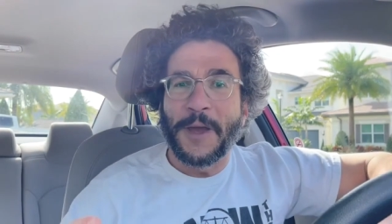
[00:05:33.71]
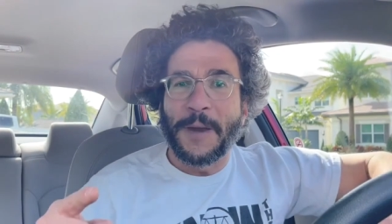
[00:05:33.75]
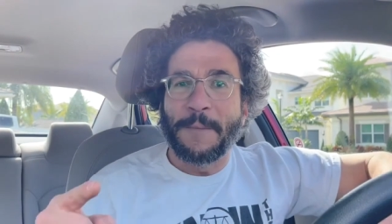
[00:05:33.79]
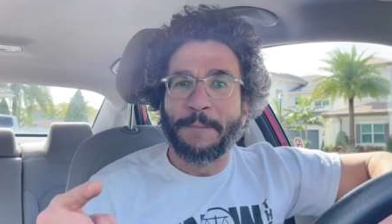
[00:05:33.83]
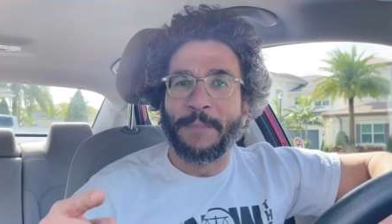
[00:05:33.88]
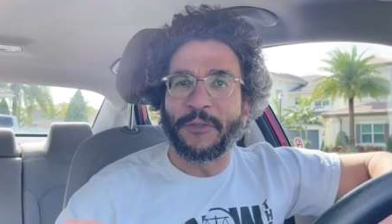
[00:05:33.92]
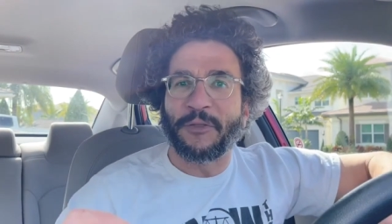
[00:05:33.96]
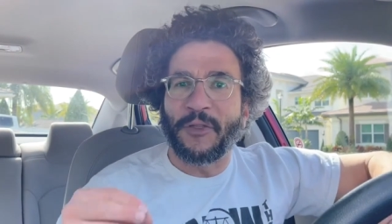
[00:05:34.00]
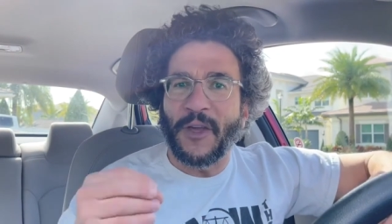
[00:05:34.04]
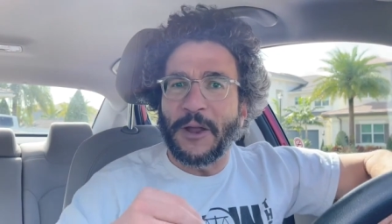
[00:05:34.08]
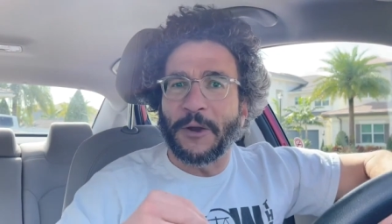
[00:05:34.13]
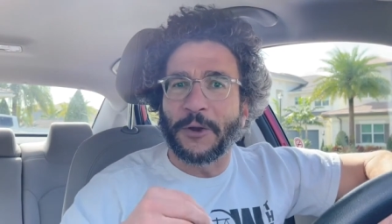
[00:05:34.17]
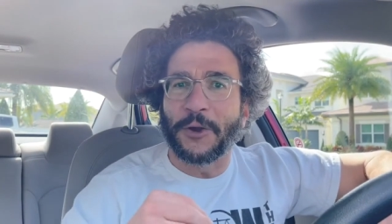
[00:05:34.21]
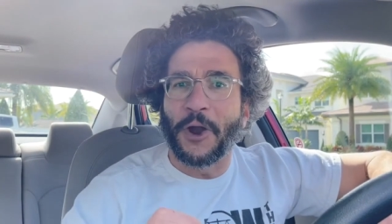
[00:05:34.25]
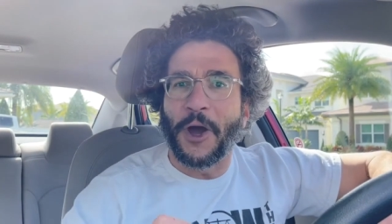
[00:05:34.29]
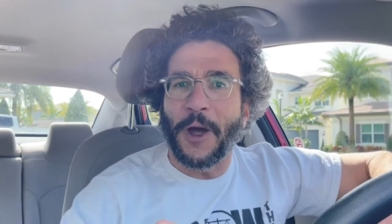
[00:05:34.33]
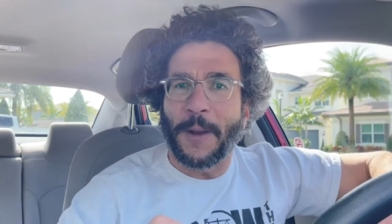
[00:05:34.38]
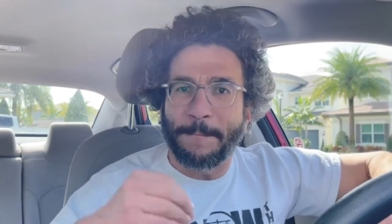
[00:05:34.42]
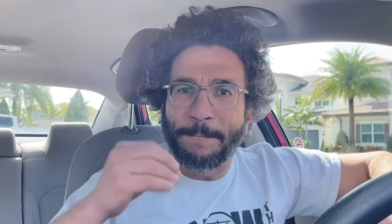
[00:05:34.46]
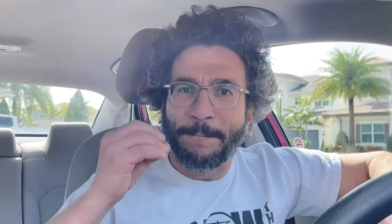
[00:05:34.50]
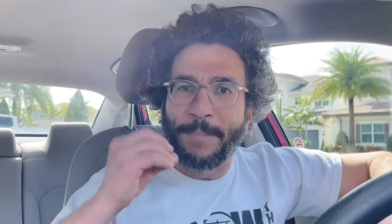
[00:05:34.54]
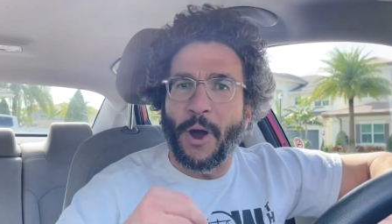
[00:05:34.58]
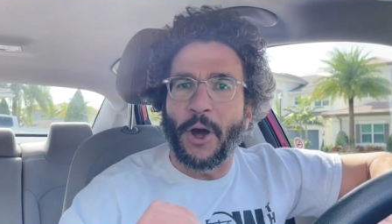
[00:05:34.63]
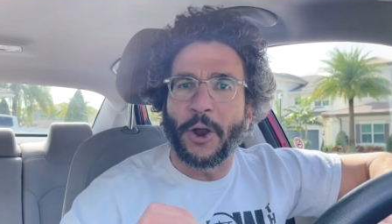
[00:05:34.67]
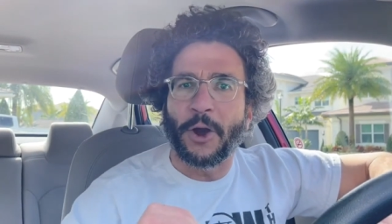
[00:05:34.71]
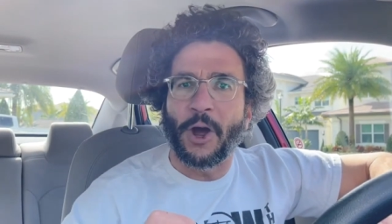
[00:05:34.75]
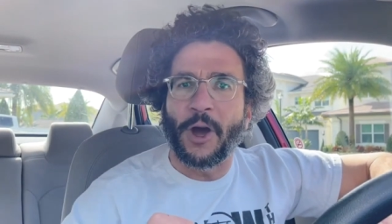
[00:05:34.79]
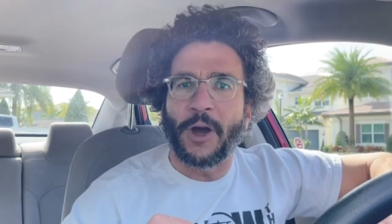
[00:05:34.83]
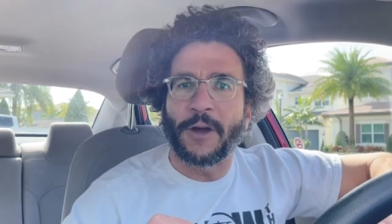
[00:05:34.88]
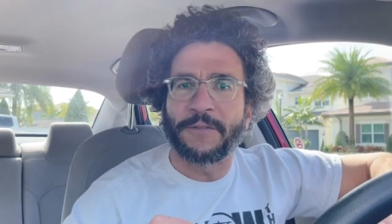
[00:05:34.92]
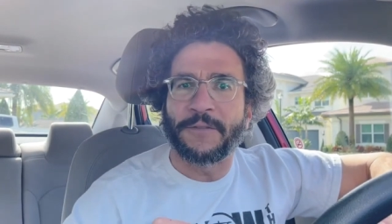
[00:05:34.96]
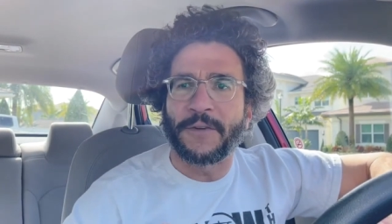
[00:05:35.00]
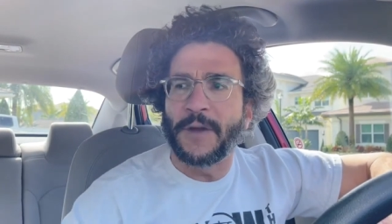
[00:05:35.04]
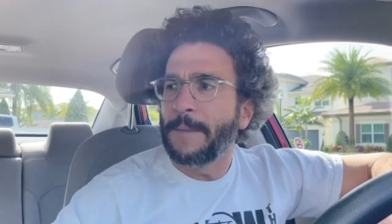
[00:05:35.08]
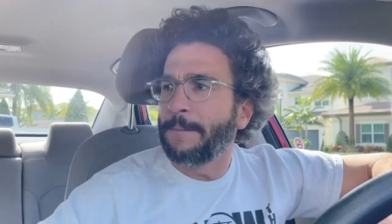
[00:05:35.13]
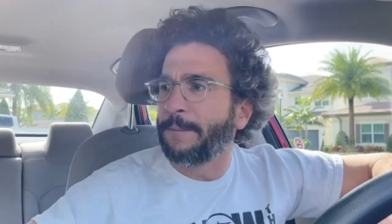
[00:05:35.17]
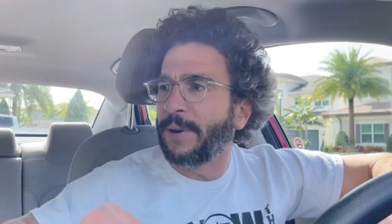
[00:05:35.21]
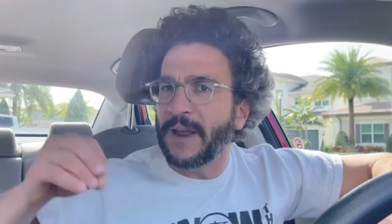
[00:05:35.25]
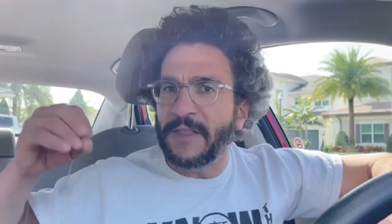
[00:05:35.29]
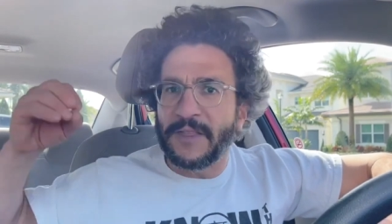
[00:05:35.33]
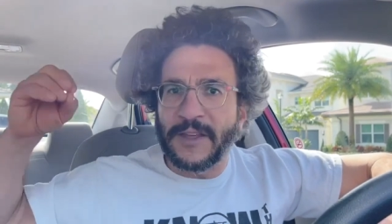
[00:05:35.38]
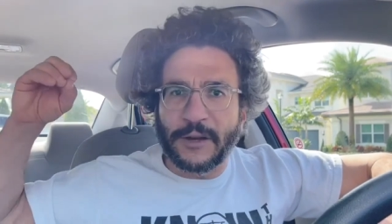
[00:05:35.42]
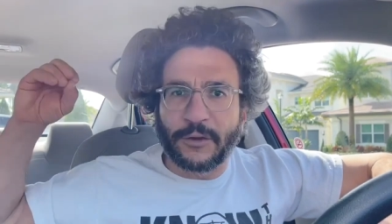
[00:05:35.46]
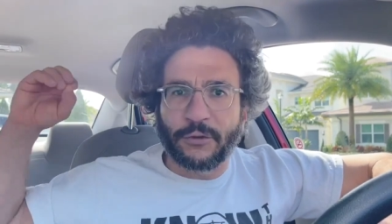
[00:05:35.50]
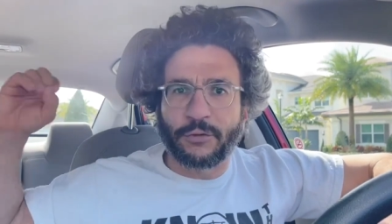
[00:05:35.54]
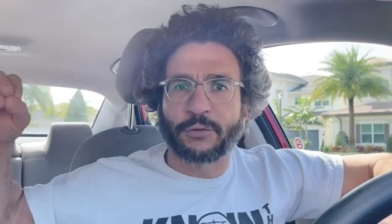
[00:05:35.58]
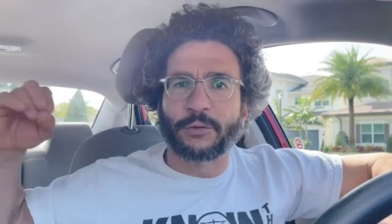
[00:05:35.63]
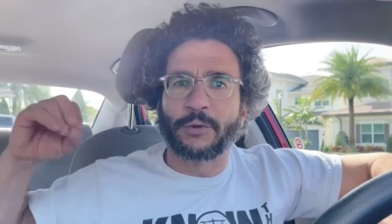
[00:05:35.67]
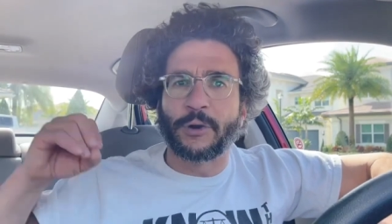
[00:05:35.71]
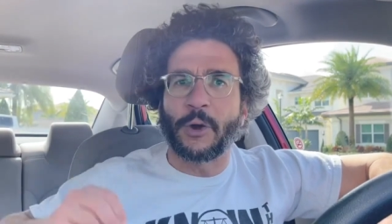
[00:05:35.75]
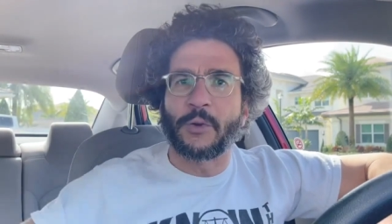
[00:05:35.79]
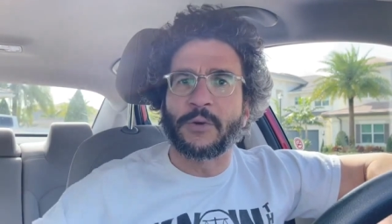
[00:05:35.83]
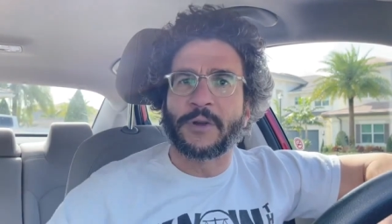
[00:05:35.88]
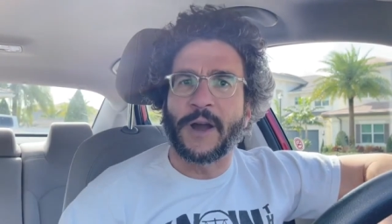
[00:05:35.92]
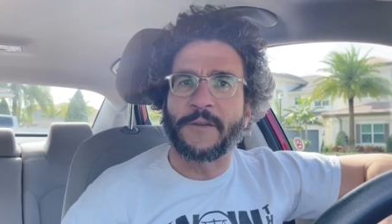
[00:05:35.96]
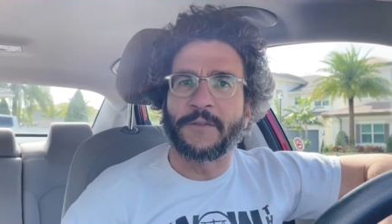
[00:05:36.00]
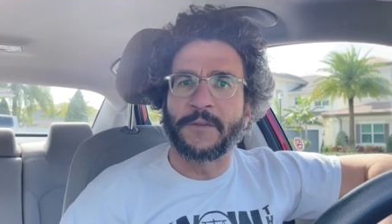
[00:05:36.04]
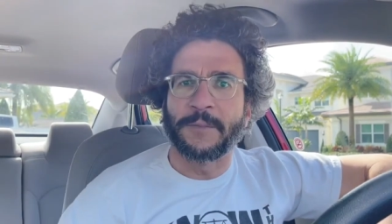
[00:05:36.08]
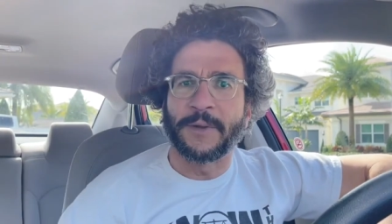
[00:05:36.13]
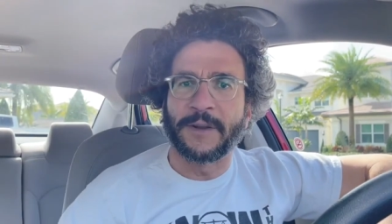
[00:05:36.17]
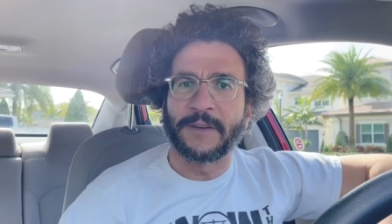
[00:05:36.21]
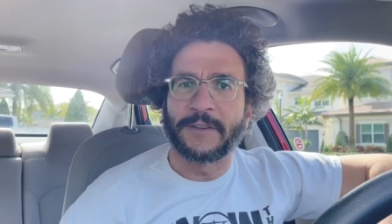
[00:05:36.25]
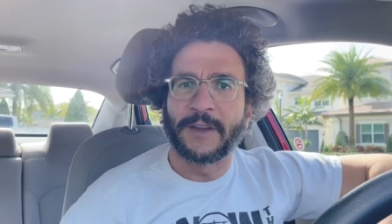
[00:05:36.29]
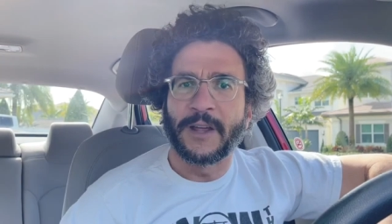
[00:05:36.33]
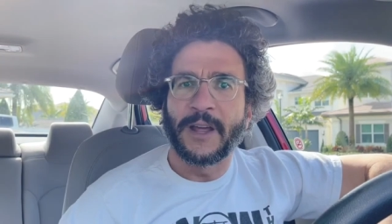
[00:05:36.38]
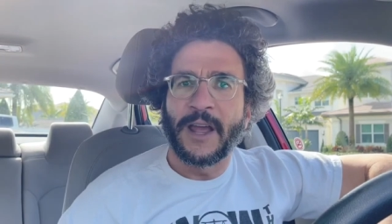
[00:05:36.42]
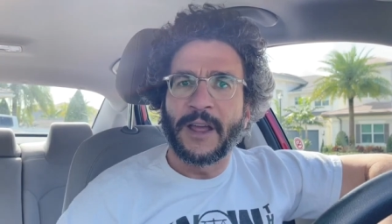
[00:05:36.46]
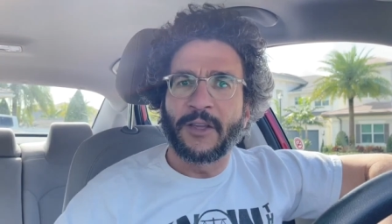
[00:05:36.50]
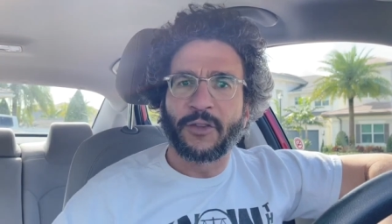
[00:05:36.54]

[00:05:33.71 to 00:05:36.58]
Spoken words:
but they are not bought off by the Trudeau government.